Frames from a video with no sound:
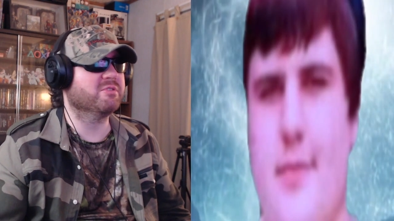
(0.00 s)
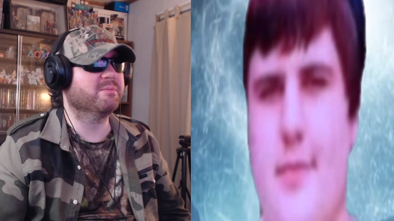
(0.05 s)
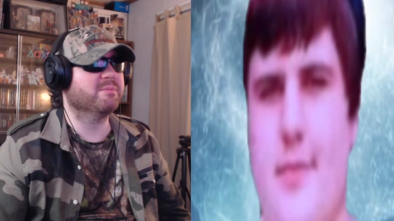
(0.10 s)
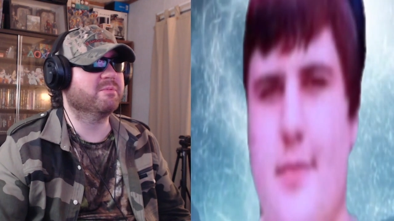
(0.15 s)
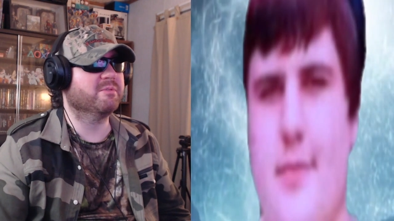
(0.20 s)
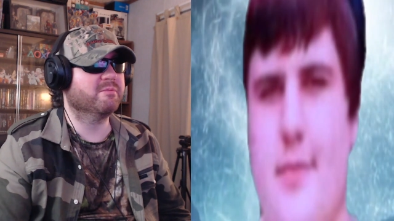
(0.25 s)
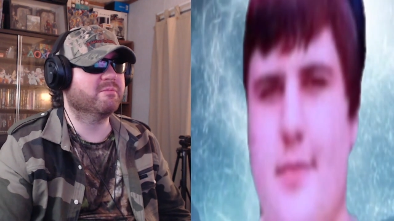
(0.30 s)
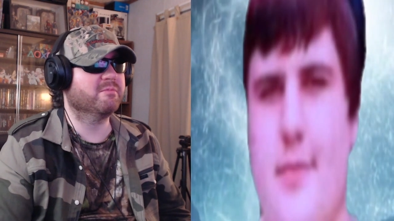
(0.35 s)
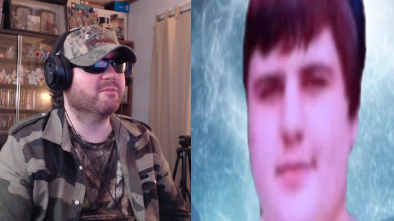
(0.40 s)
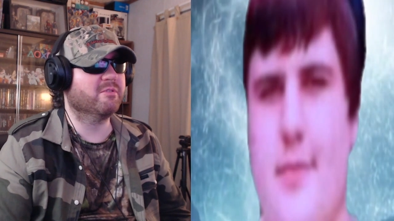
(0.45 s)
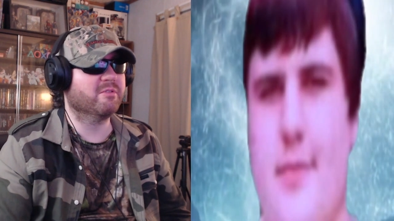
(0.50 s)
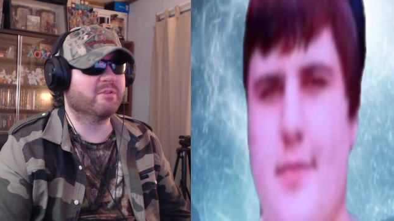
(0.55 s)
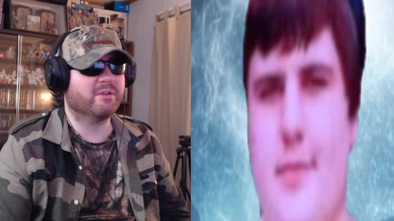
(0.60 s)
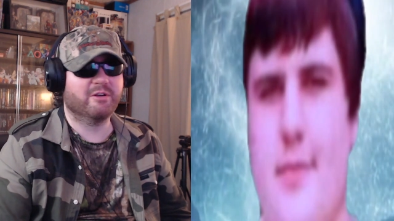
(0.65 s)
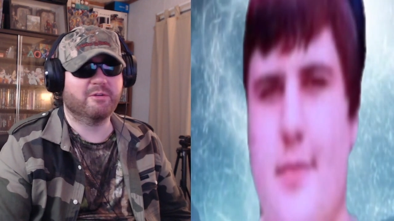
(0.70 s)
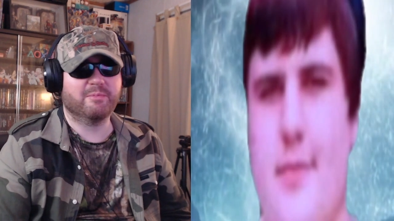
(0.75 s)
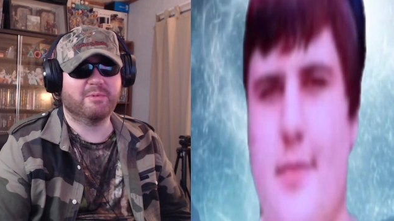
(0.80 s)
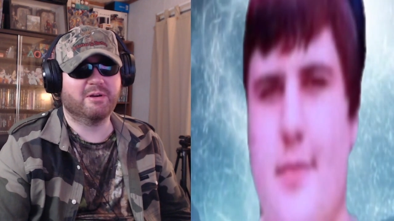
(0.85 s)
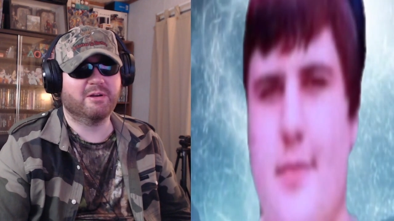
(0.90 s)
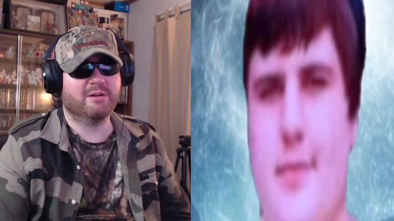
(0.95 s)
Speaker 1: trigger? Okay,
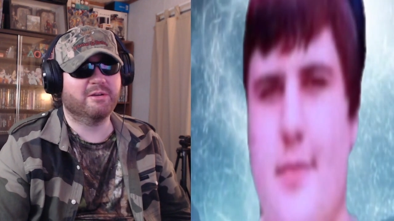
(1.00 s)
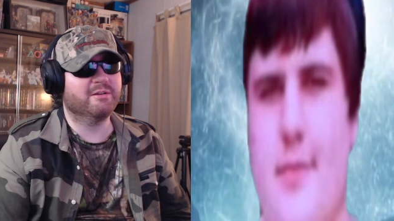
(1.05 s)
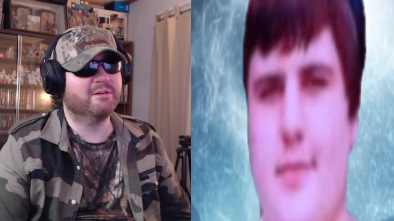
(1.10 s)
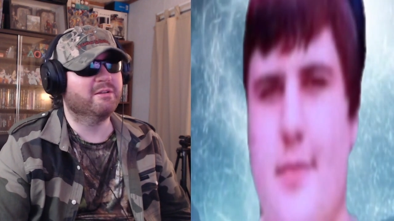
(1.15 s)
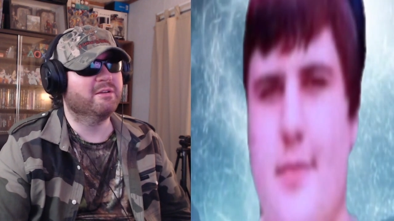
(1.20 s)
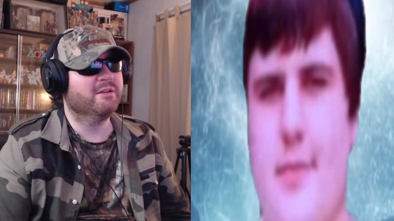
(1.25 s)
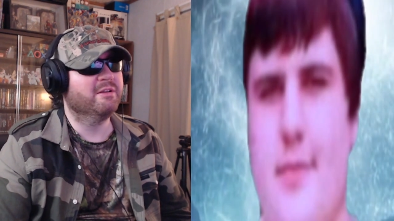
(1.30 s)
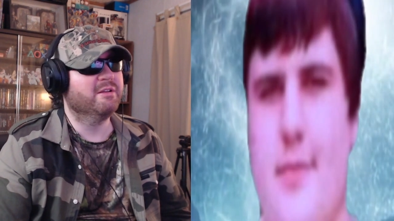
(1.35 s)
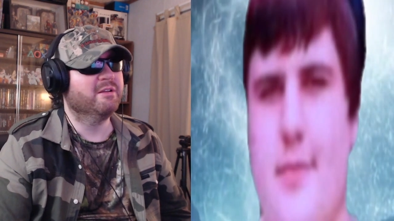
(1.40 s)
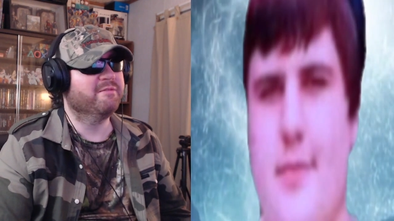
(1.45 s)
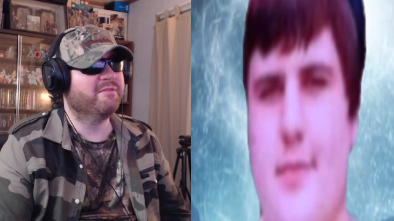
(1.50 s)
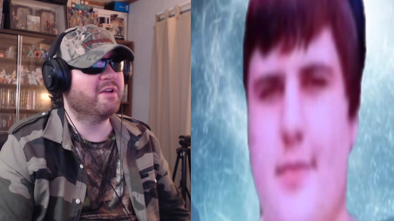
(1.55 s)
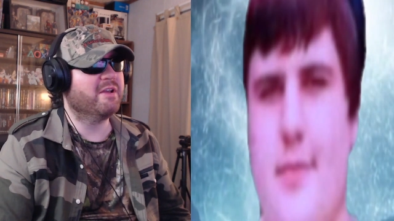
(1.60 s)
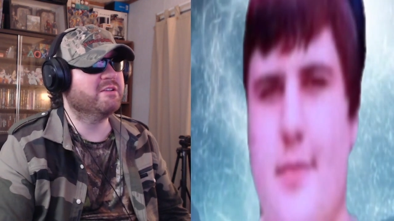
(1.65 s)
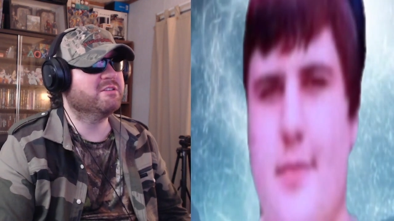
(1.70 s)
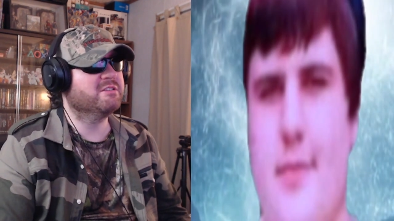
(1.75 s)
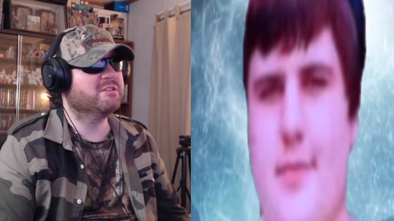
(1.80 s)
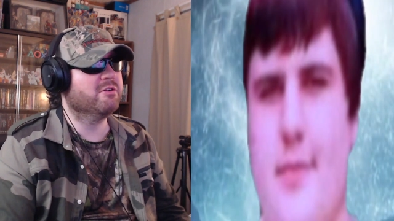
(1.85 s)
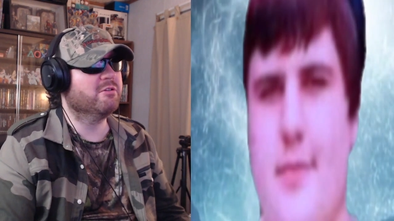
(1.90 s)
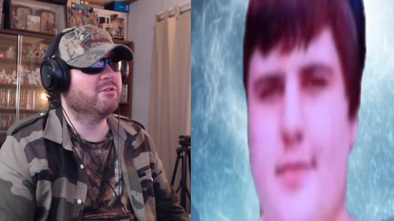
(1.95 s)
never mind.
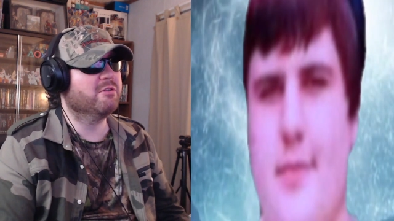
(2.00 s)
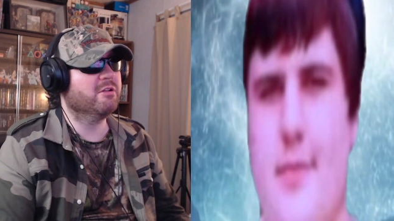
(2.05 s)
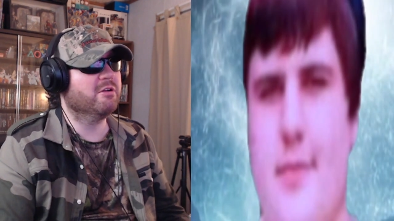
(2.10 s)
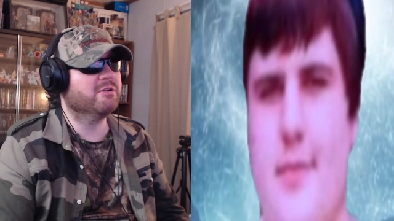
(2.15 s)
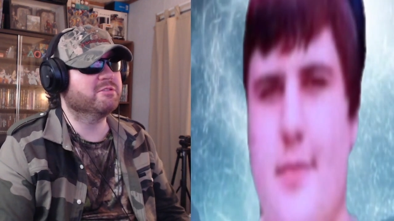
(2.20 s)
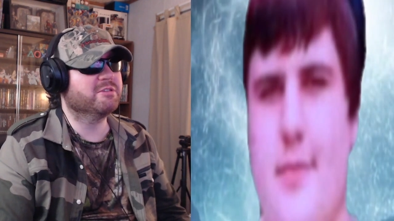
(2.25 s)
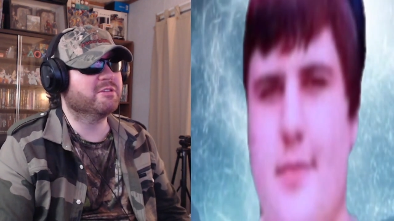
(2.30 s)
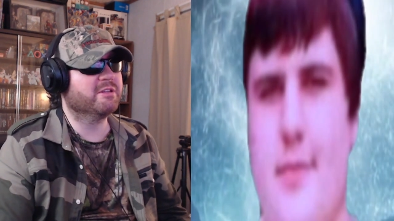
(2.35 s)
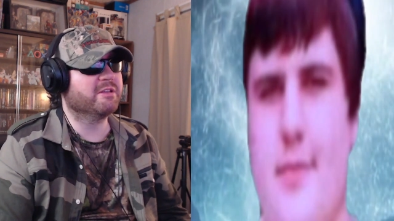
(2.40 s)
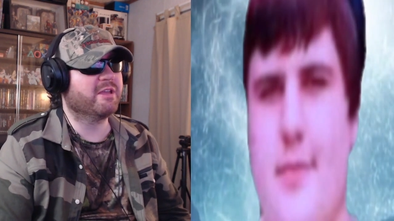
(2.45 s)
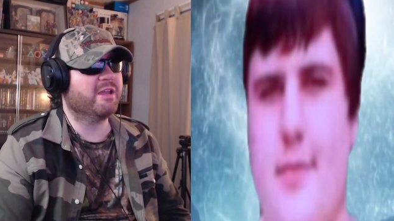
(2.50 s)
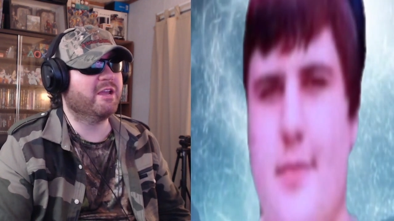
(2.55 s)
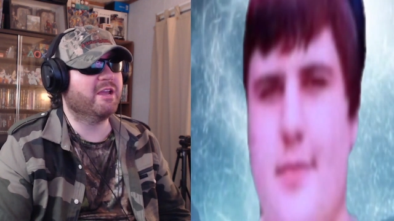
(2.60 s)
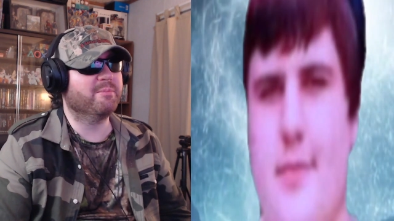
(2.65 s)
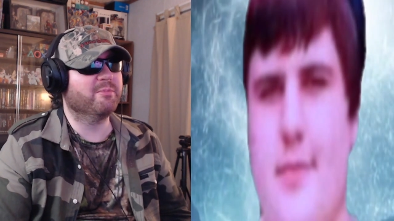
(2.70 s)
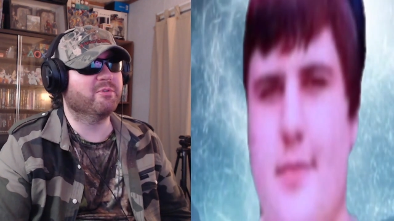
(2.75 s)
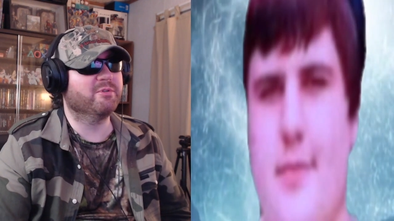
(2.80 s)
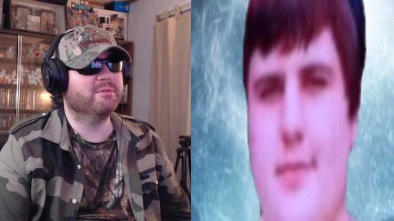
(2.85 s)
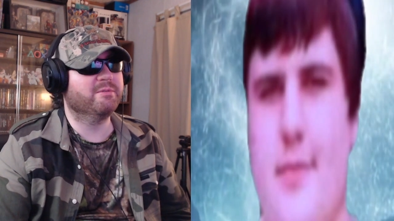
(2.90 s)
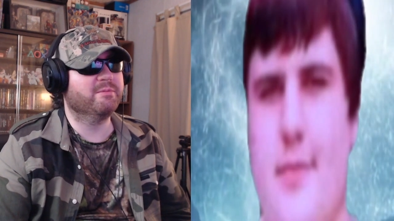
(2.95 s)
Face too close to the
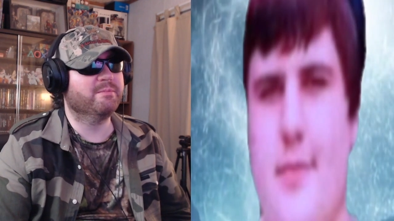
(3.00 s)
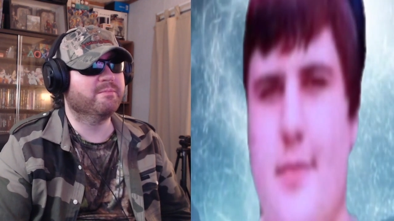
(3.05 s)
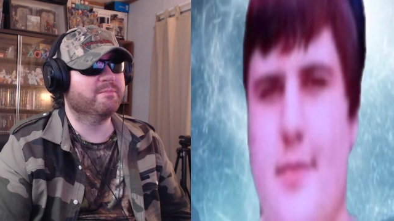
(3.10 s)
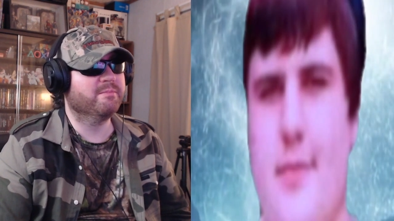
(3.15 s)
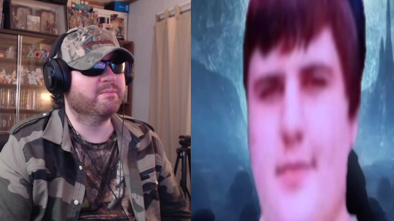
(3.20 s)
camera.